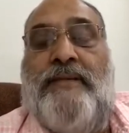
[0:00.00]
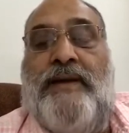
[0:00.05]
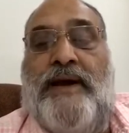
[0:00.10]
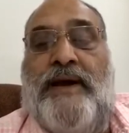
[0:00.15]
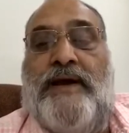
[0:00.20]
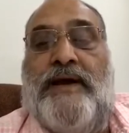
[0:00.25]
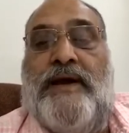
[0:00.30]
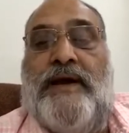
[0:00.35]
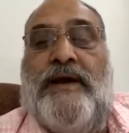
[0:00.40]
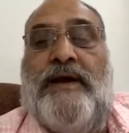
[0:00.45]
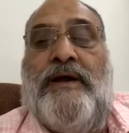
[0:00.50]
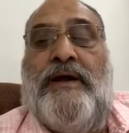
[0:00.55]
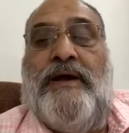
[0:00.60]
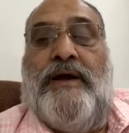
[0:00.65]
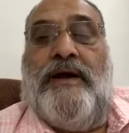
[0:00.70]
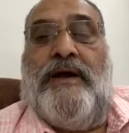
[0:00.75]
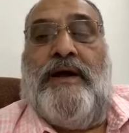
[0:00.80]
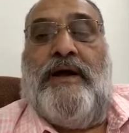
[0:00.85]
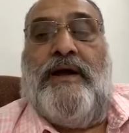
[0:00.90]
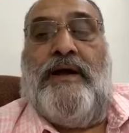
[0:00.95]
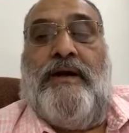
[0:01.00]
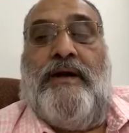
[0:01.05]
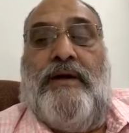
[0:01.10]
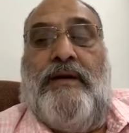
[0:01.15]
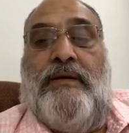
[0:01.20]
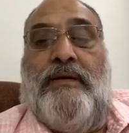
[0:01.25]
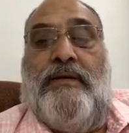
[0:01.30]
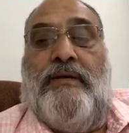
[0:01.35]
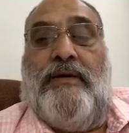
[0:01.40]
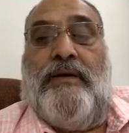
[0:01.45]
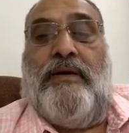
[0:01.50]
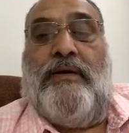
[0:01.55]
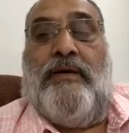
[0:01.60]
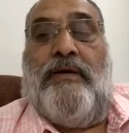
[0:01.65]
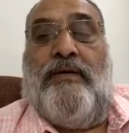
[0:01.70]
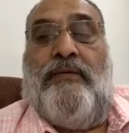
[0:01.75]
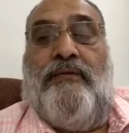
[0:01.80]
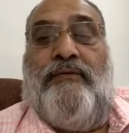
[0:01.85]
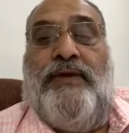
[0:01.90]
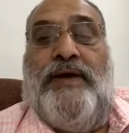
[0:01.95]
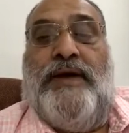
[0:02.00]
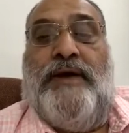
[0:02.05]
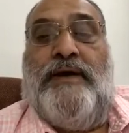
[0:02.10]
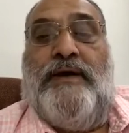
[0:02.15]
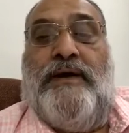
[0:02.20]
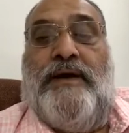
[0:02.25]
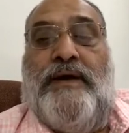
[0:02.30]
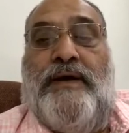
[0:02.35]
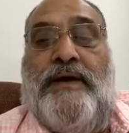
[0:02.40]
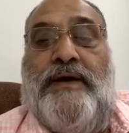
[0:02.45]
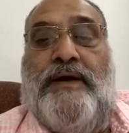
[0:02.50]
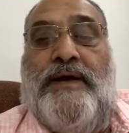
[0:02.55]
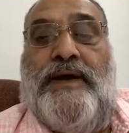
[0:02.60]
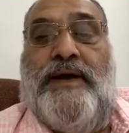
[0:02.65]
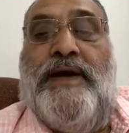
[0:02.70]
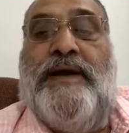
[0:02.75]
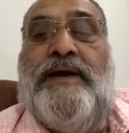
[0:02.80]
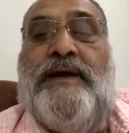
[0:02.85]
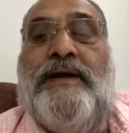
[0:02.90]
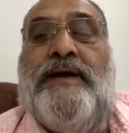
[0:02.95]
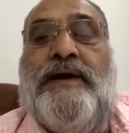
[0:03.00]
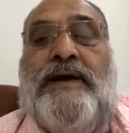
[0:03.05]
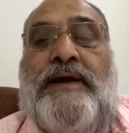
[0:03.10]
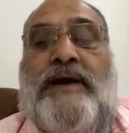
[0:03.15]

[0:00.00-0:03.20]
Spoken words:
And we need